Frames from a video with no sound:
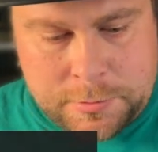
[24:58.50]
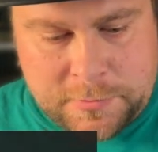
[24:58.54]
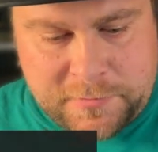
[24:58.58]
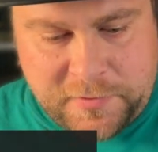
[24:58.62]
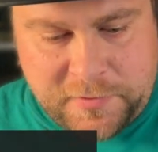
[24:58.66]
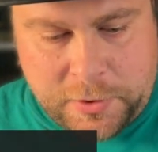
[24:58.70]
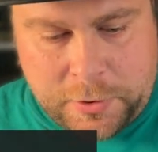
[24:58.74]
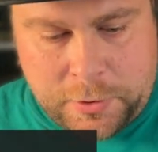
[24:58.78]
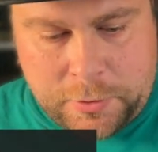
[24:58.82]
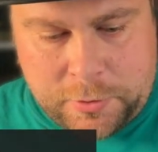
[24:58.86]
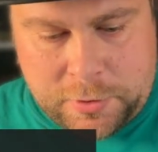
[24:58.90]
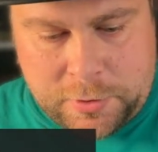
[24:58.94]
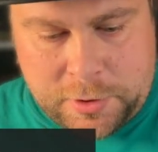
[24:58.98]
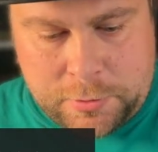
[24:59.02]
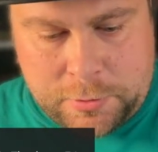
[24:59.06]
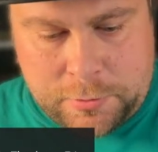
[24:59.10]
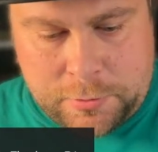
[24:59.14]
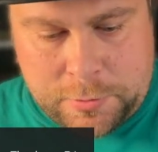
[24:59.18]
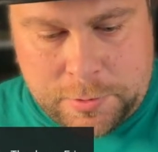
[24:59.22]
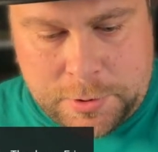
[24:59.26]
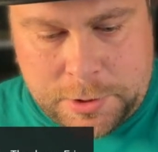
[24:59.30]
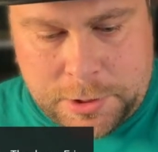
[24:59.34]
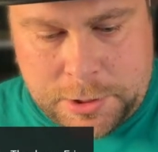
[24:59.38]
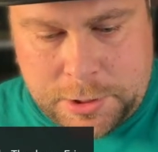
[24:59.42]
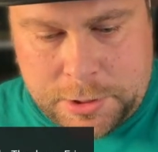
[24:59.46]
Very good
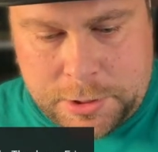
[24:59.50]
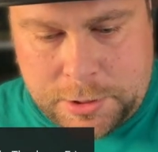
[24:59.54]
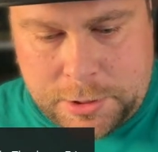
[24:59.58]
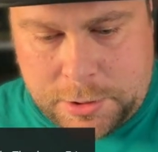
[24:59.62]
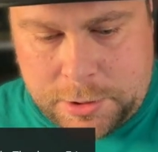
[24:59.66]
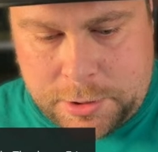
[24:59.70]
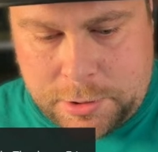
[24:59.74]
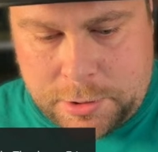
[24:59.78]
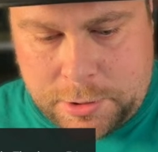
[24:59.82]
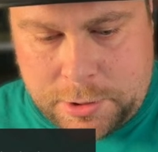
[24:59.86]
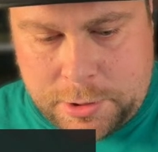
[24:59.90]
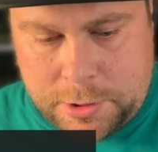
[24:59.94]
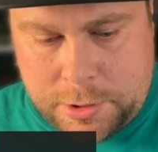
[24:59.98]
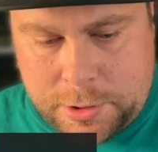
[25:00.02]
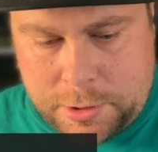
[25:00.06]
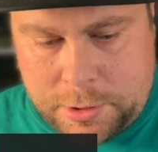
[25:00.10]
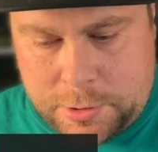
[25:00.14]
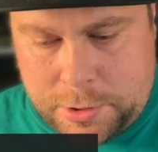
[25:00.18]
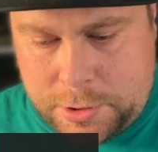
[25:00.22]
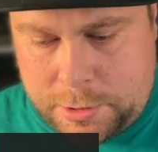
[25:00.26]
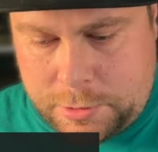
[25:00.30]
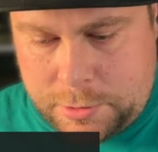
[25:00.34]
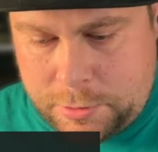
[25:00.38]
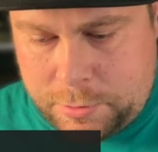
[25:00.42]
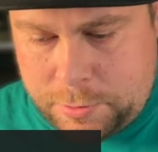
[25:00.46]
reply. Thank you, Eric. Oh,
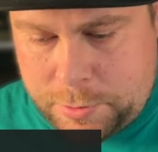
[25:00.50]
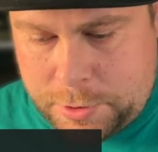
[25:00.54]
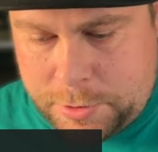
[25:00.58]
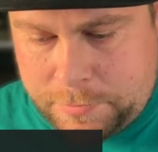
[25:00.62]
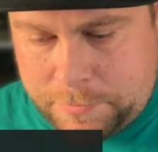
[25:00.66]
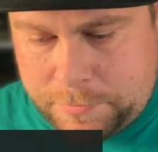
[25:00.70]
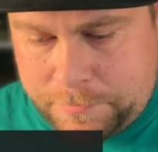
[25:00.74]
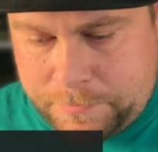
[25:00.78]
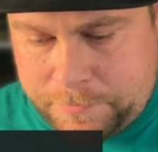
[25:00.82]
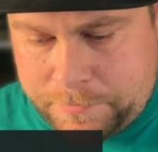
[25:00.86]
yeah, no problem.